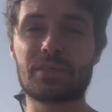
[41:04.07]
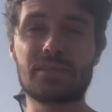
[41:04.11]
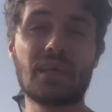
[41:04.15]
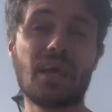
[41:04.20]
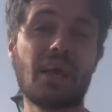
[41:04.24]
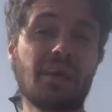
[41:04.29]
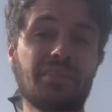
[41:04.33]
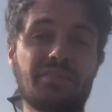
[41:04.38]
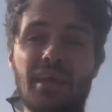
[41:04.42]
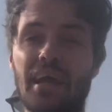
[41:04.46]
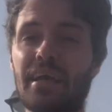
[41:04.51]

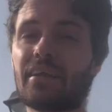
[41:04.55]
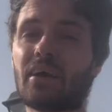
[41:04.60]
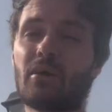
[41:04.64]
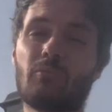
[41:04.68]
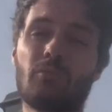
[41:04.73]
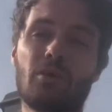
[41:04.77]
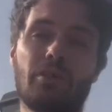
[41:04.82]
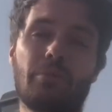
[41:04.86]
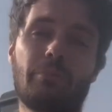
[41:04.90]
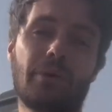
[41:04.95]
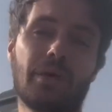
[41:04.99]
they don't
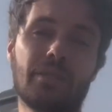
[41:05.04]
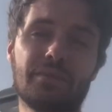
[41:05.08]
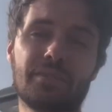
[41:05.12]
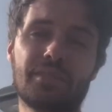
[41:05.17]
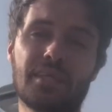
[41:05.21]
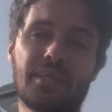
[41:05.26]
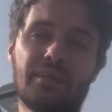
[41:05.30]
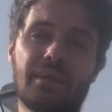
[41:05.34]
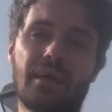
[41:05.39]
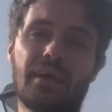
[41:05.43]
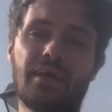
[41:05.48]
want the punts
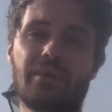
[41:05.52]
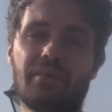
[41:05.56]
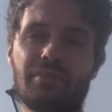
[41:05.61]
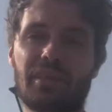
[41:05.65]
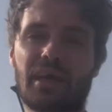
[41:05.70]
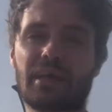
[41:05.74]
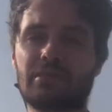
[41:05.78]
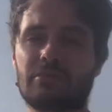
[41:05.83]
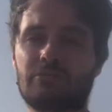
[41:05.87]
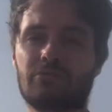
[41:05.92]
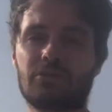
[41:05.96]
in there,
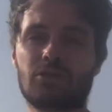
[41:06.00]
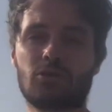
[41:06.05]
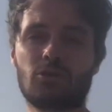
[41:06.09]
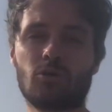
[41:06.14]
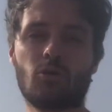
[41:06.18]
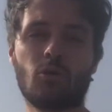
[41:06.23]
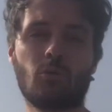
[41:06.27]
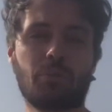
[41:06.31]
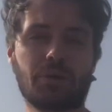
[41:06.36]
that's for sure.